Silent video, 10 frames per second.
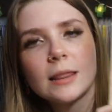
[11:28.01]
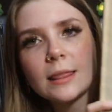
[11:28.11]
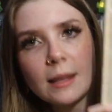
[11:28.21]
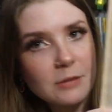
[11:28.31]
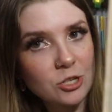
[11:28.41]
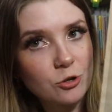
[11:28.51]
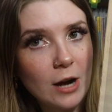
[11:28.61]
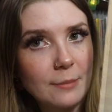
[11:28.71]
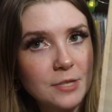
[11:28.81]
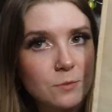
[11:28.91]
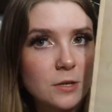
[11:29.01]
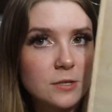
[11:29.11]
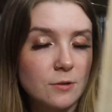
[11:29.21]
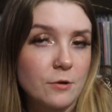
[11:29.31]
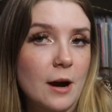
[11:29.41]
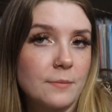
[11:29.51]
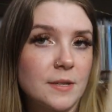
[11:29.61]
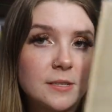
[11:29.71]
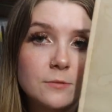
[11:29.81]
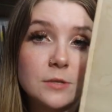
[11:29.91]
Let me just grab this one. So I grabbed
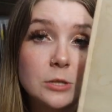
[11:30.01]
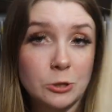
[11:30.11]
this, it was